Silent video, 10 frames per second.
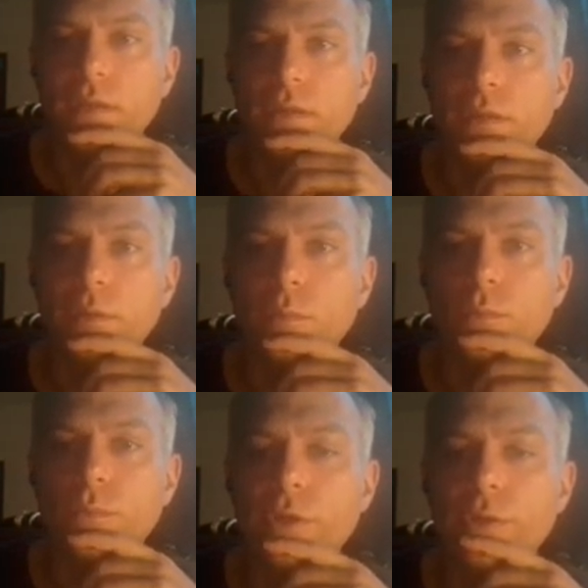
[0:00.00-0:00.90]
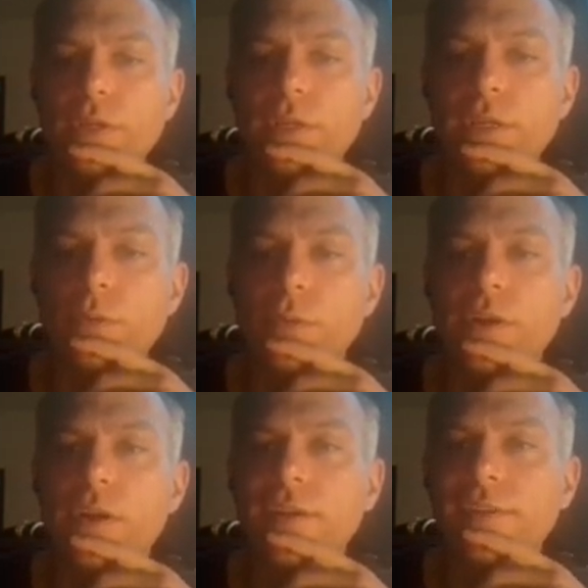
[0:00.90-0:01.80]
um, you know, here here we
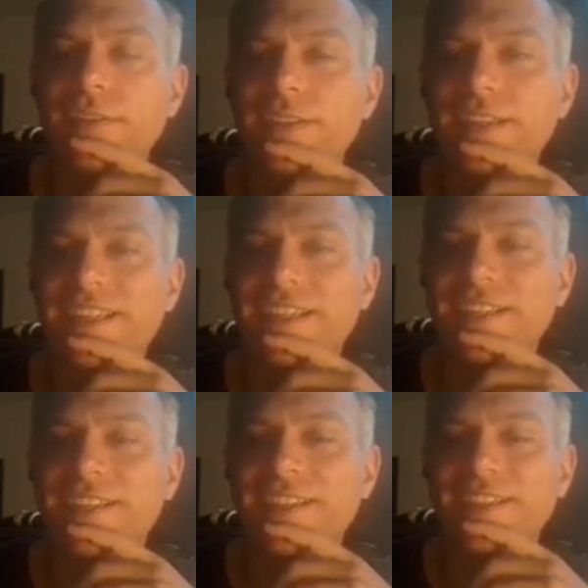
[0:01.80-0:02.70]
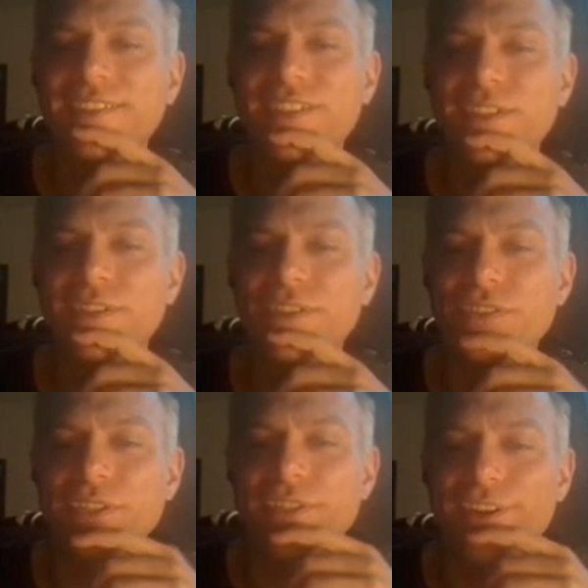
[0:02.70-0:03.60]
are, and uh, still
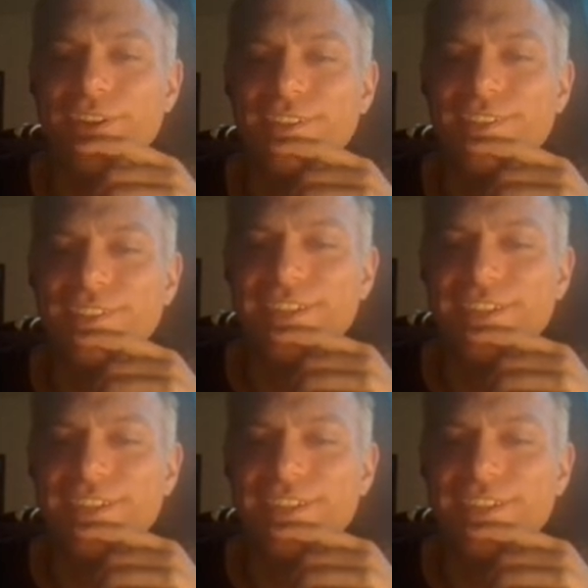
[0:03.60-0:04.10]
still learning and still